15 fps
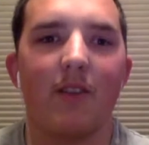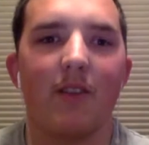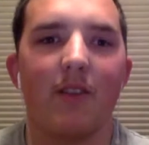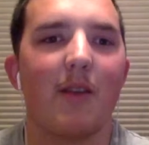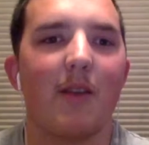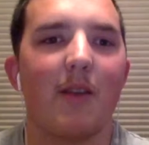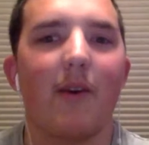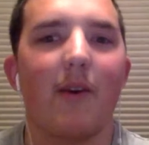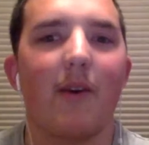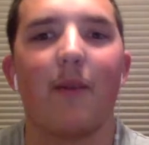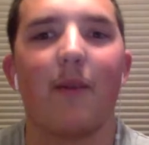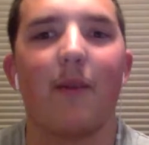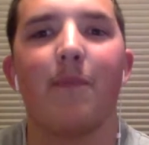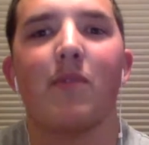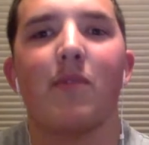Couldn't have said it
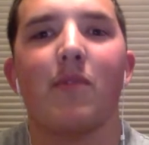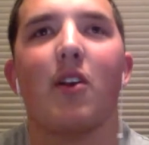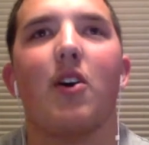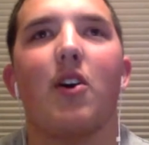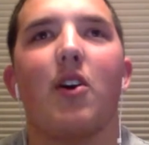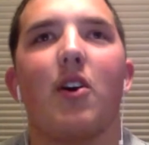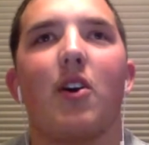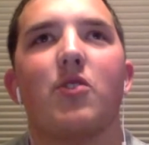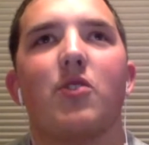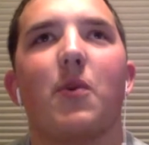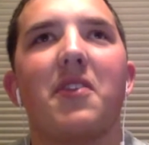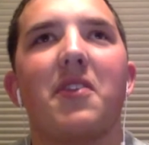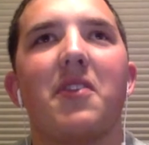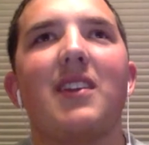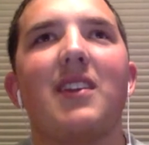better.
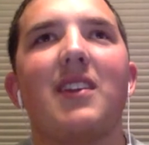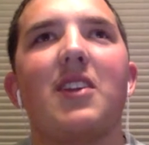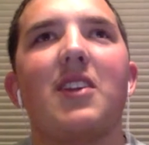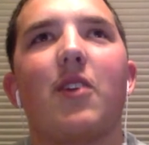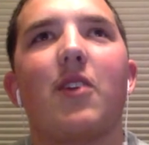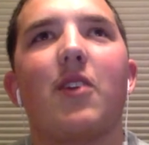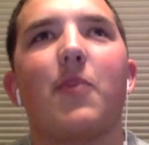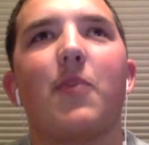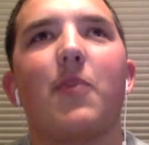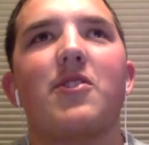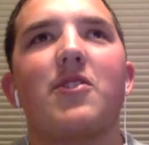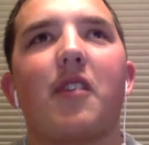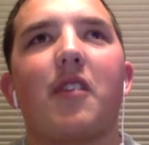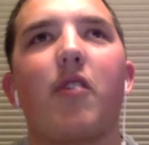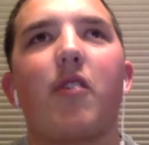So one thing that you also
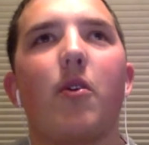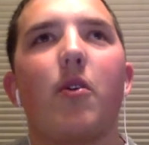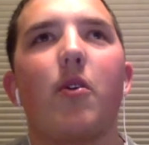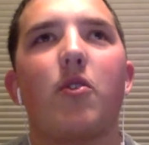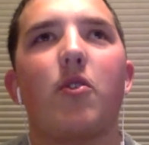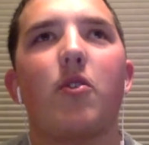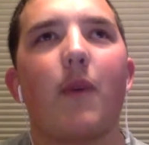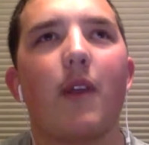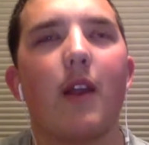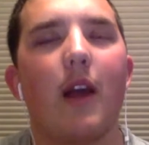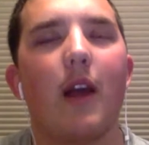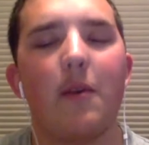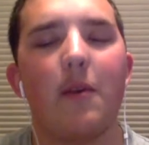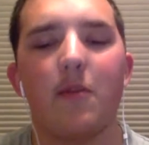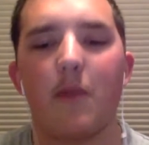mentioned is, so you
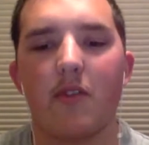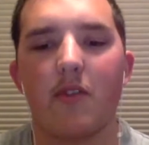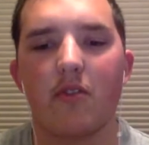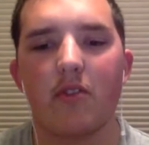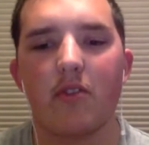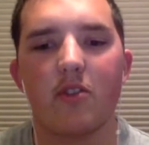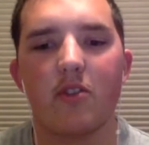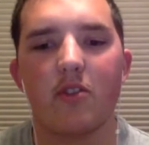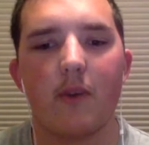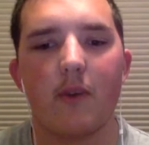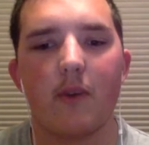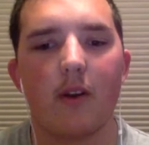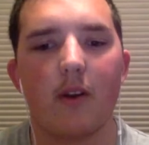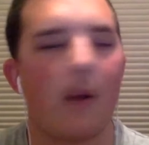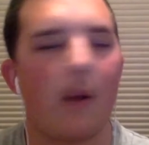spent, how many semesters did you
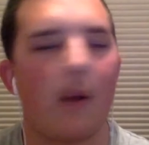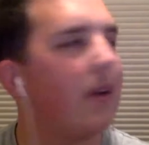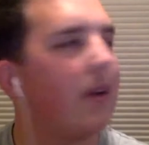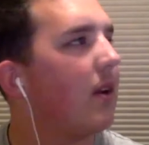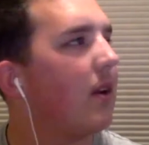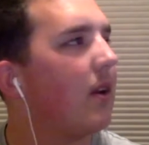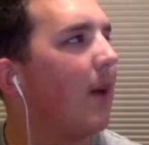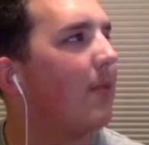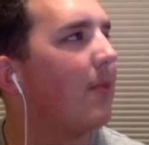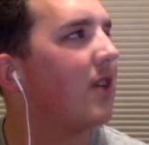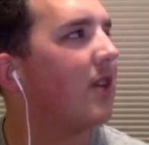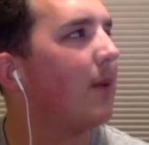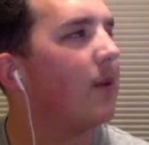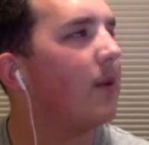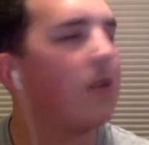spend, or how
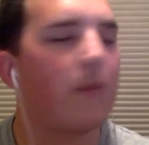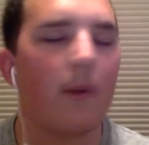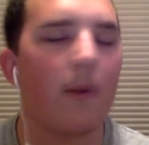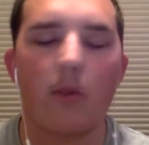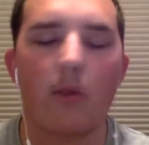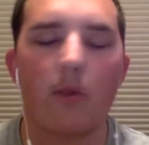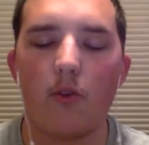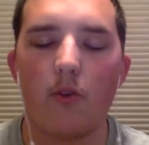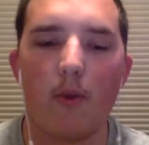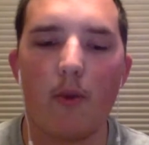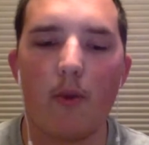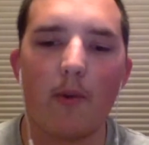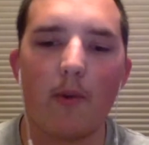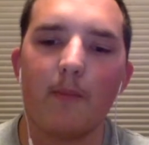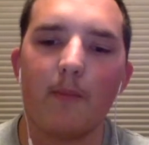much time did you spend with the
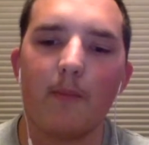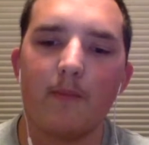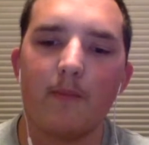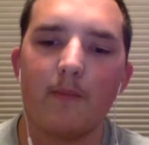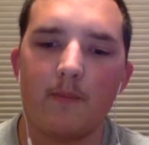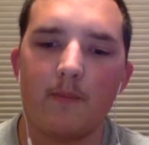newspaper?